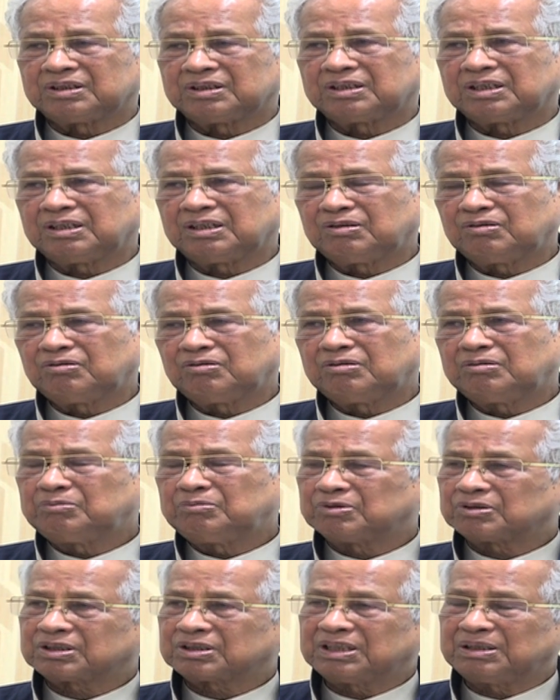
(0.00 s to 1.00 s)
Hindu,
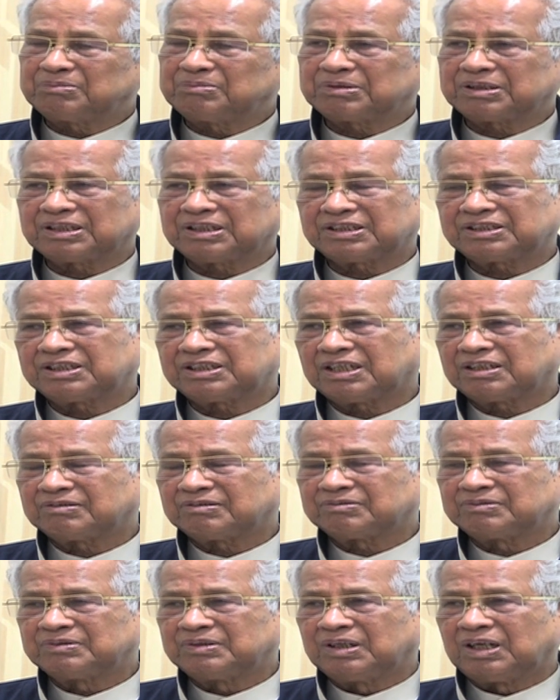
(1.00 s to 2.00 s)
Muslim, Christian.
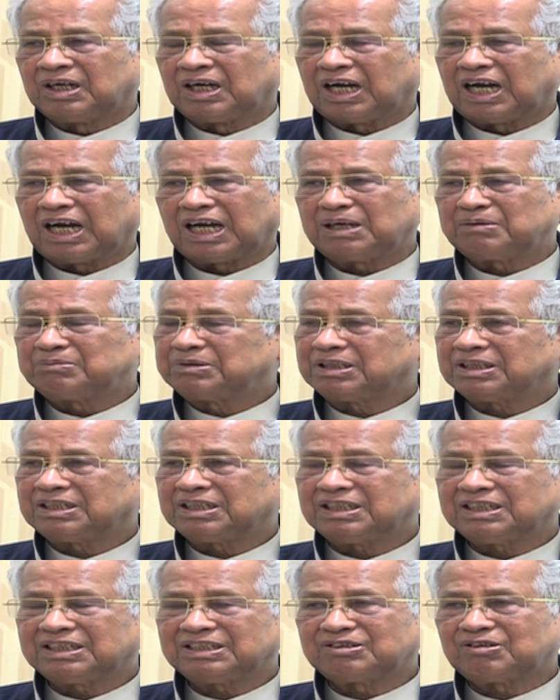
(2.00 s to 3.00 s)
IMDT
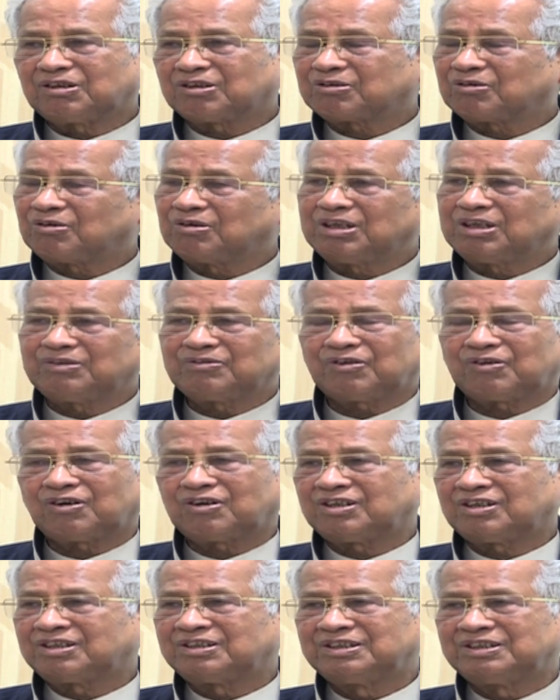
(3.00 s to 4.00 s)
is not only
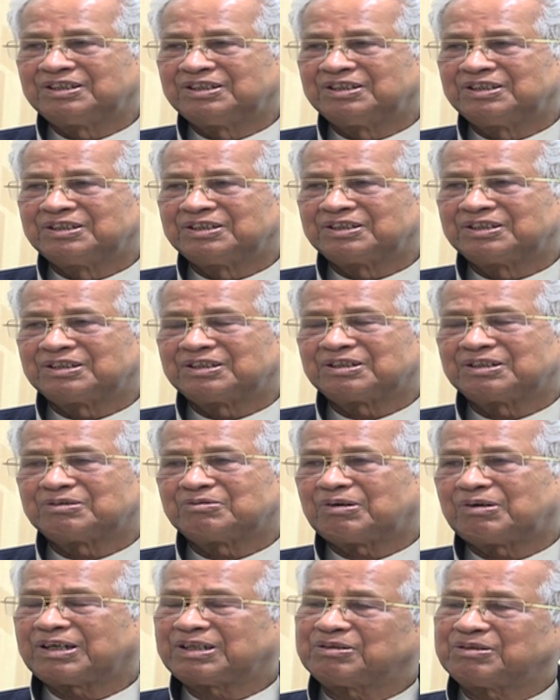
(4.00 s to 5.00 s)
for
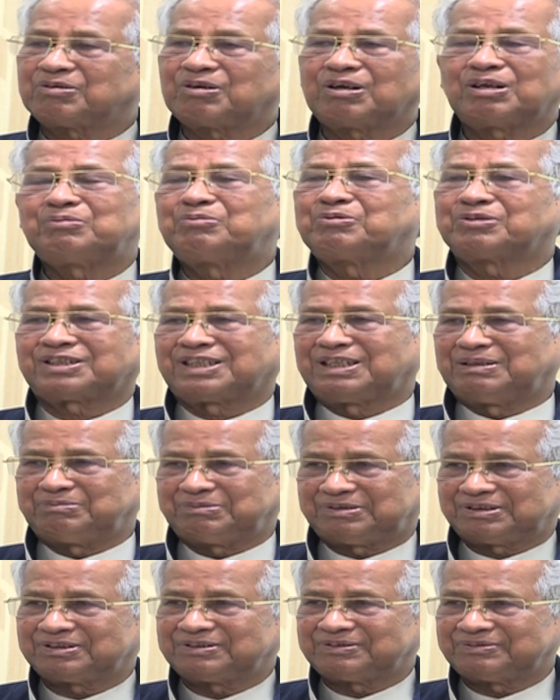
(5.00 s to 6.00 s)
what you call
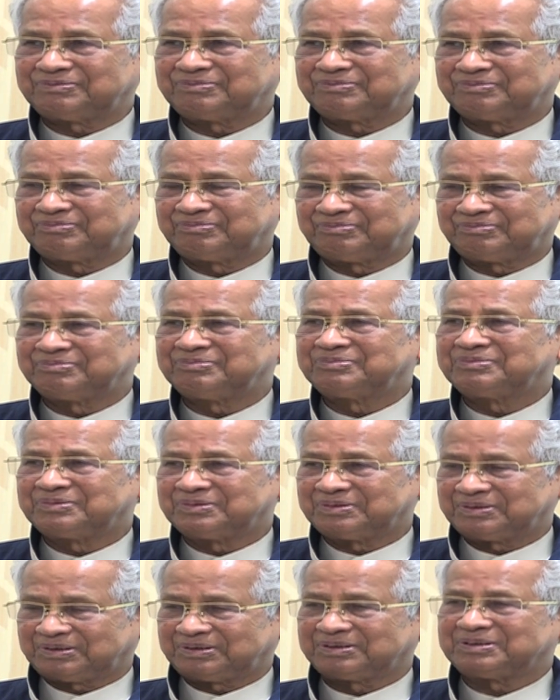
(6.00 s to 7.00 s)
Muslims.
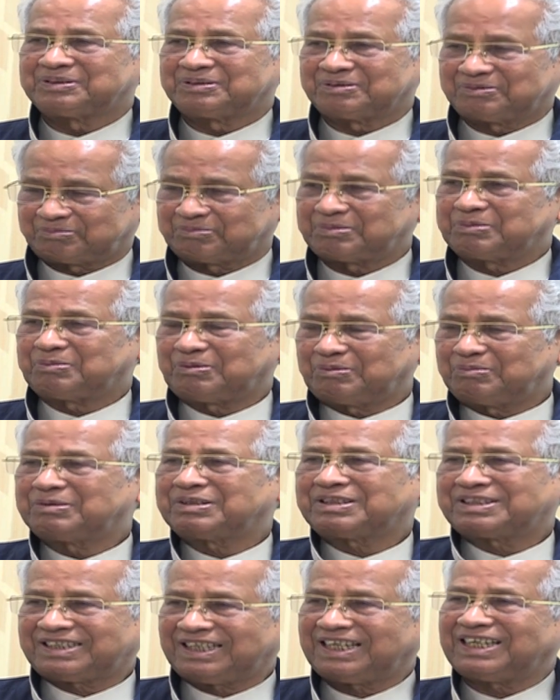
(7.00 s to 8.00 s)
People
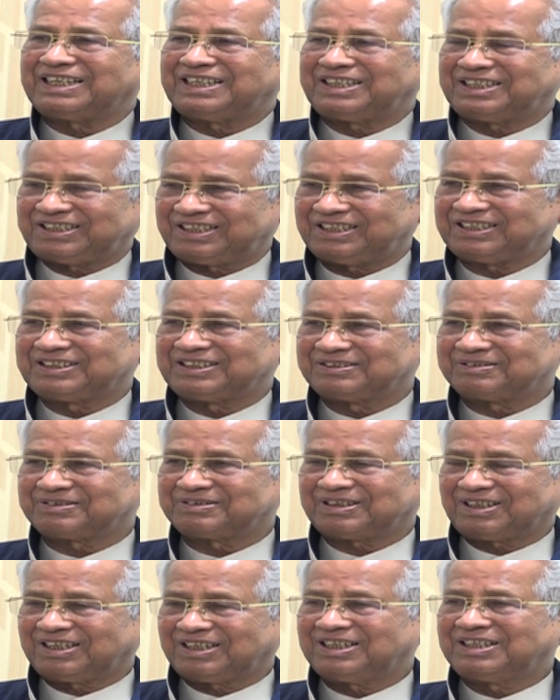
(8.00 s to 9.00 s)
may say anything.
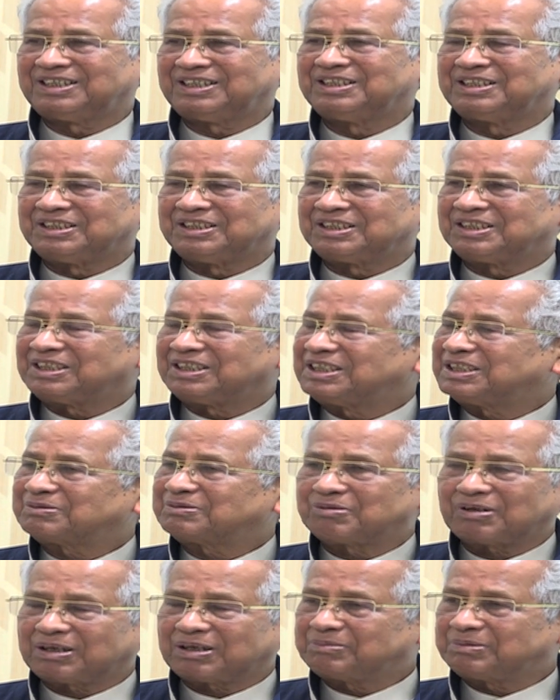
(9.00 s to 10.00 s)
It is
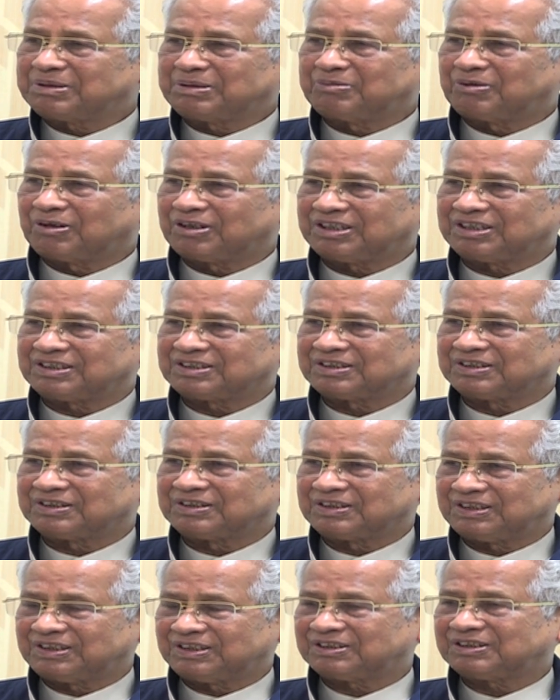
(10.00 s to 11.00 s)
for everybody's,
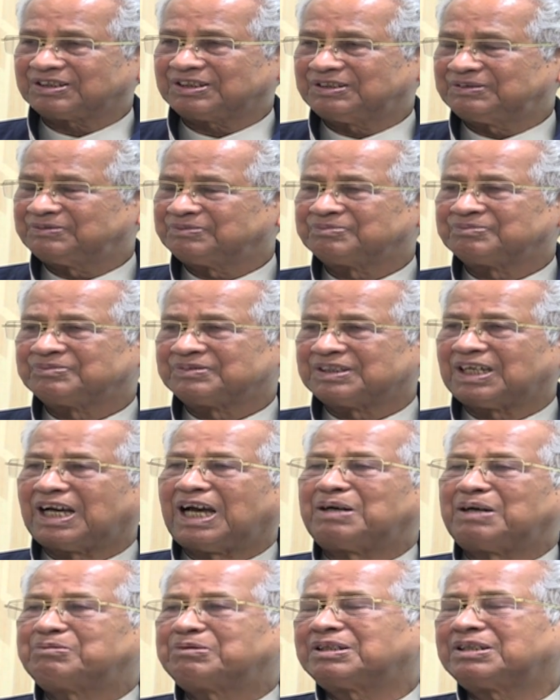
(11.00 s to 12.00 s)
you see.
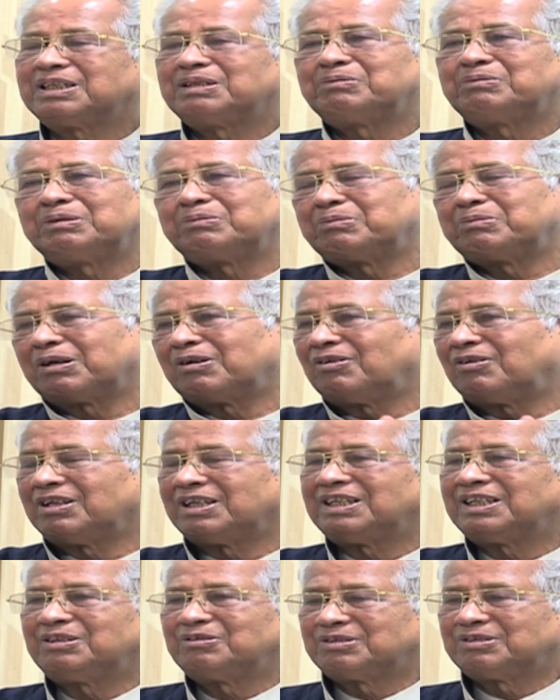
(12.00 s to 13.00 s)
IMDT, even
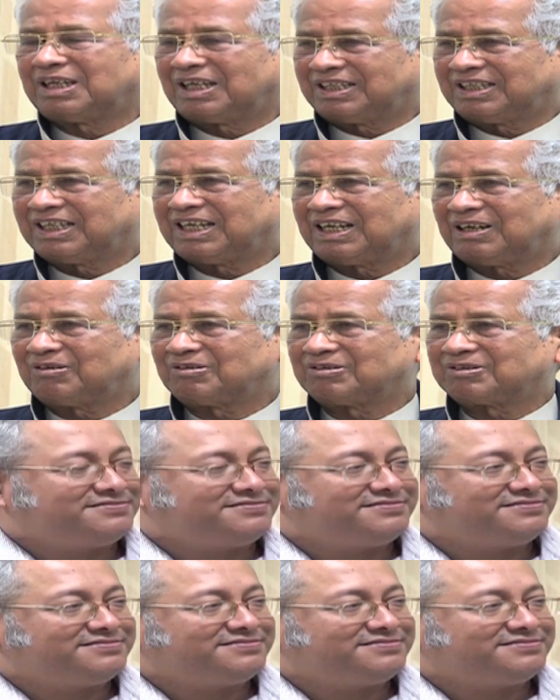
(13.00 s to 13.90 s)
Bengali Hindus are there also.